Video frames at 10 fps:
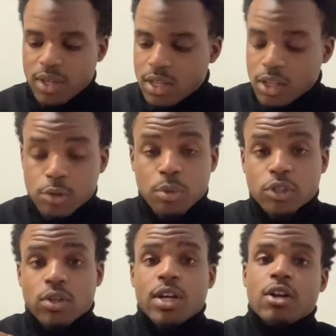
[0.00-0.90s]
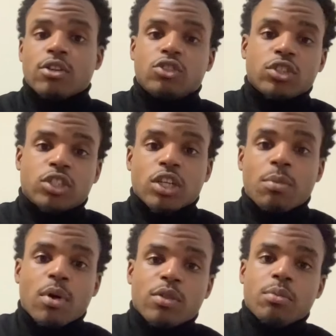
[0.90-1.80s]
these books right here are just
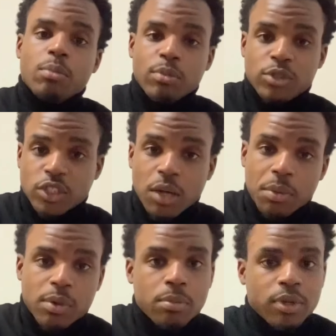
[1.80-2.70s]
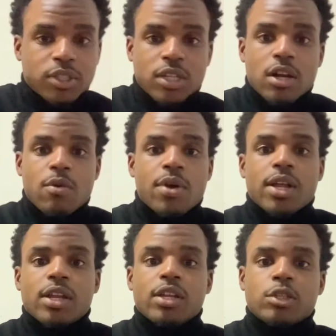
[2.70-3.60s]
some of the books that I
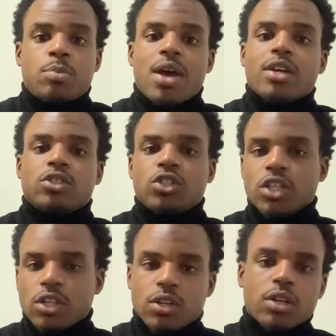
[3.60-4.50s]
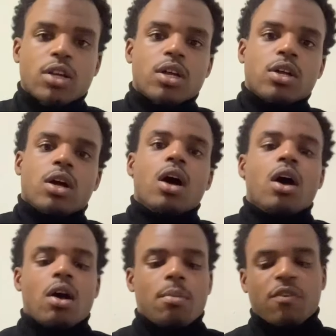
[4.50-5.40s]
read in this past year.
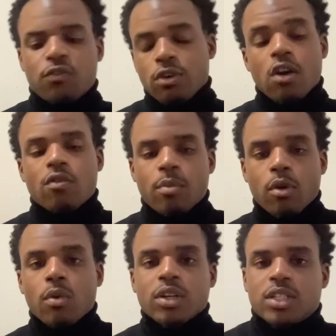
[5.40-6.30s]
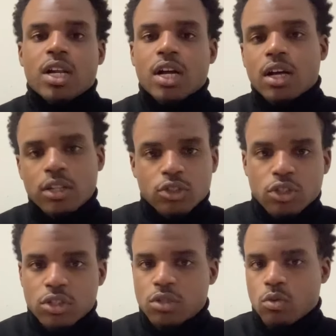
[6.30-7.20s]
A few of them are ones that I kind of
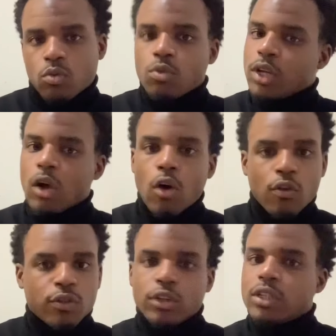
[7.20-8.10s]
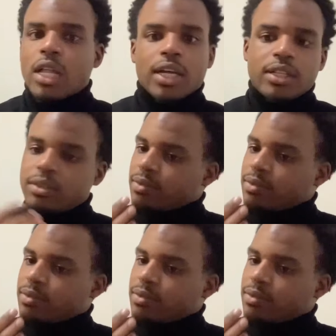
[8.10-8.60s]
just read over. Like